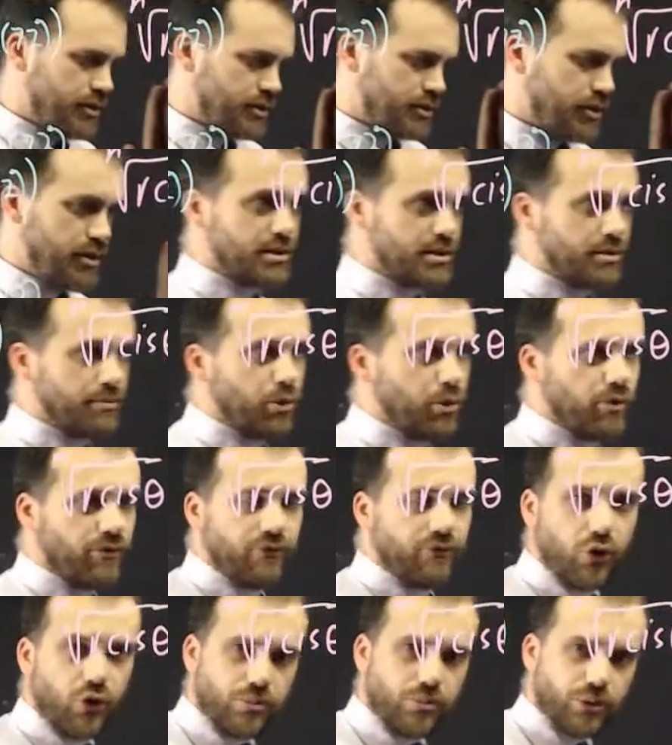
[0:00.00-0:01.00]
So this is a more
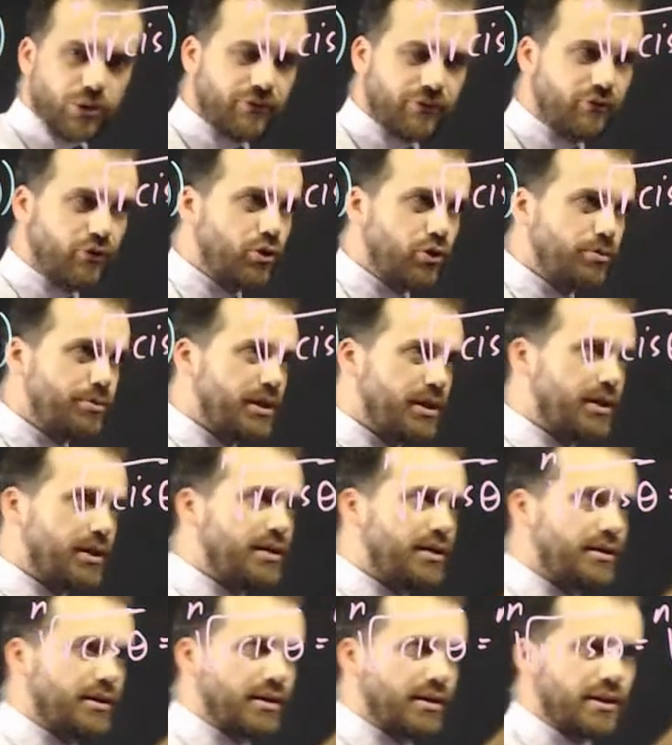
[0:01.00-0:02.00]
formal
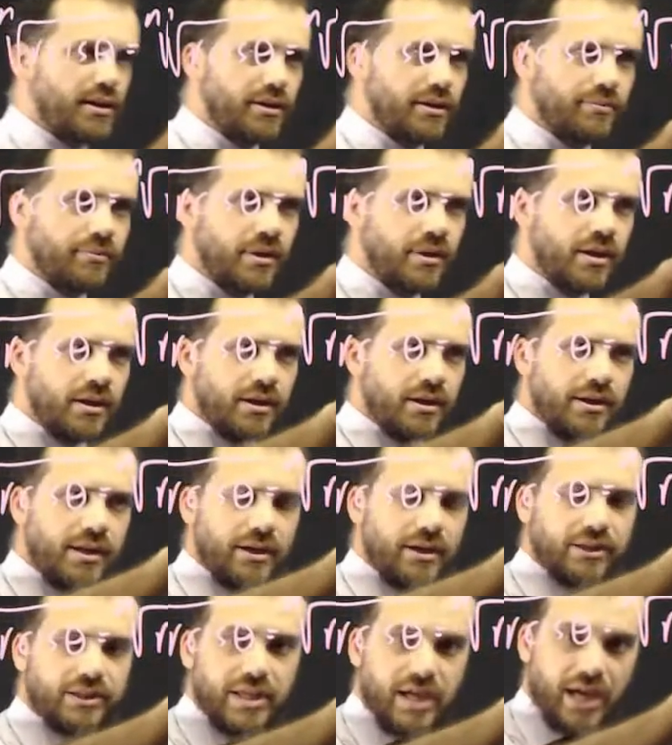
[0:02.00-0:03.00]
formula. Um,
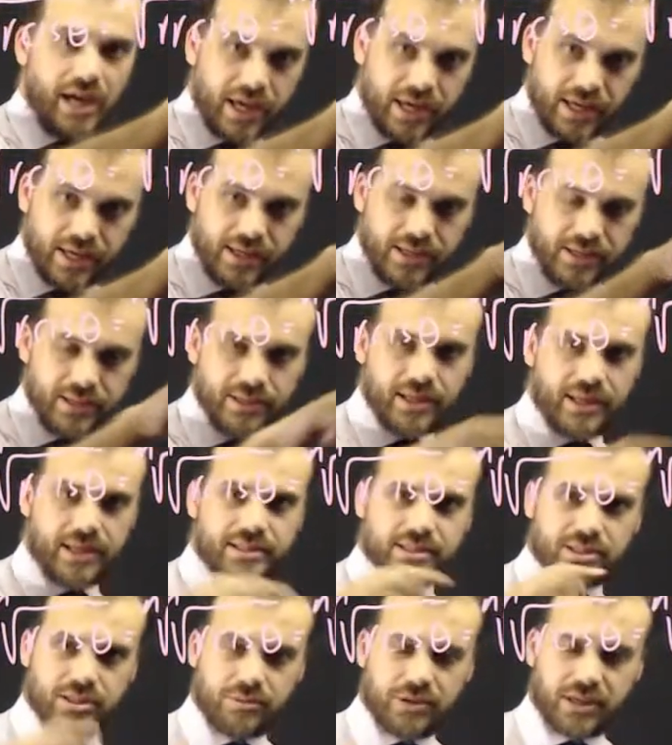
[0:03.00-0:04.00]
now, k
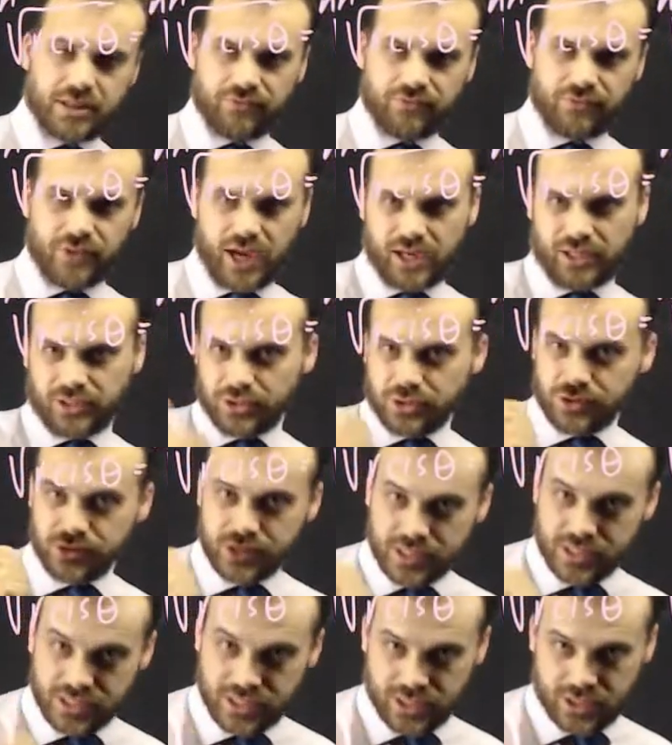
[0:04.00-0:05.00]
needs to be the
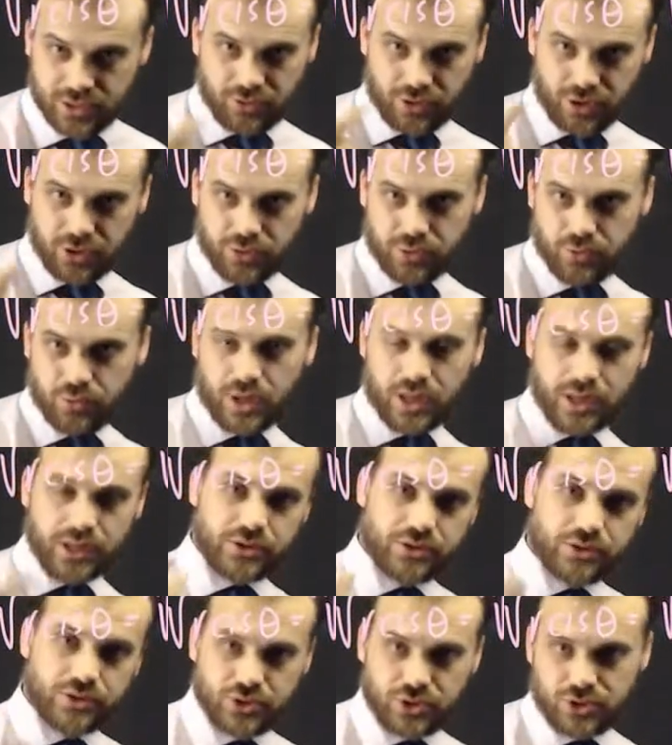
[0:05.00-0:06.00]
values zero,
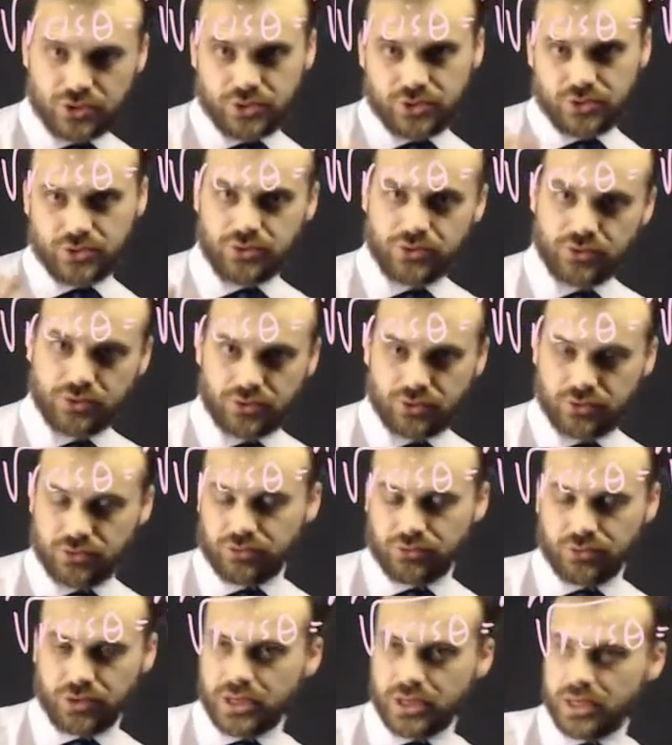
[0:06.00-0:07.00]
one, two,
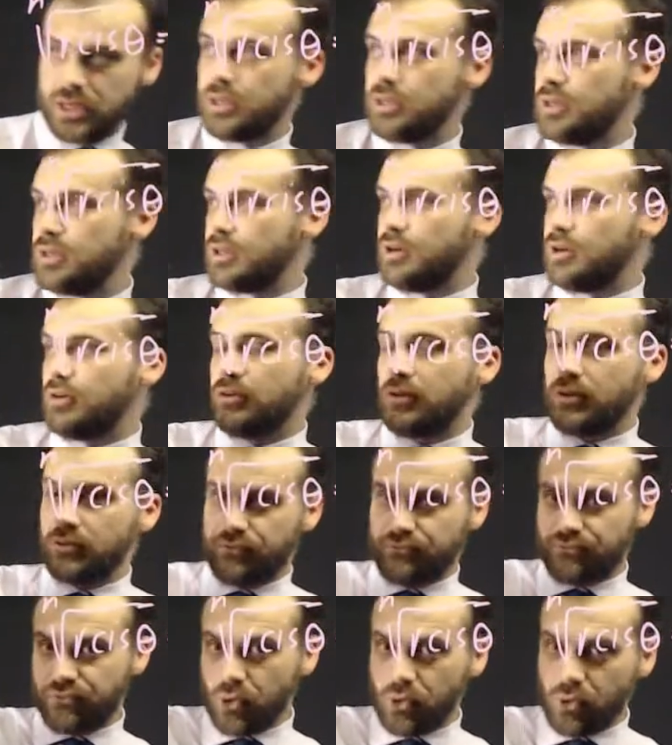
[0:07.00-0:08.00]
three,
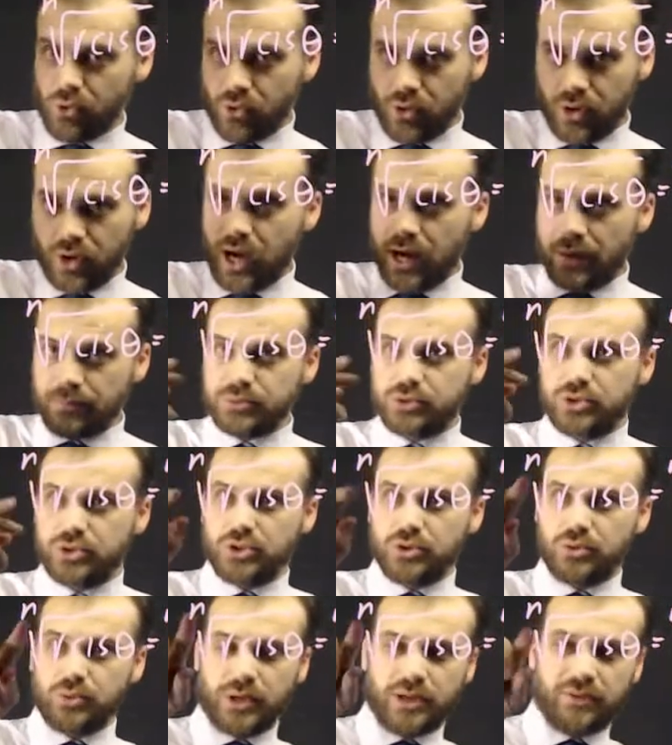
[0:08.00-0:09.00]
four, up
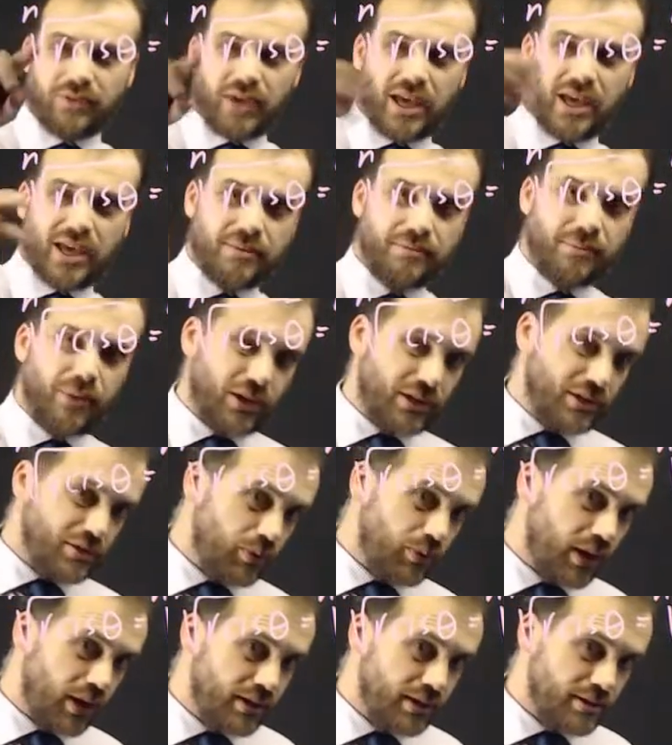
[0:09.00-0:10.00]
to whatever n minus
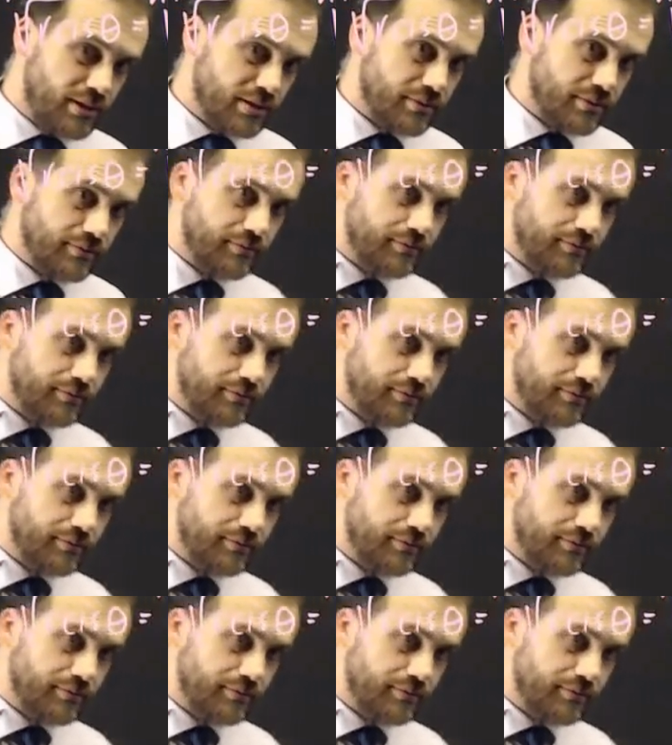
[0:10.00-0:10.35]
one is.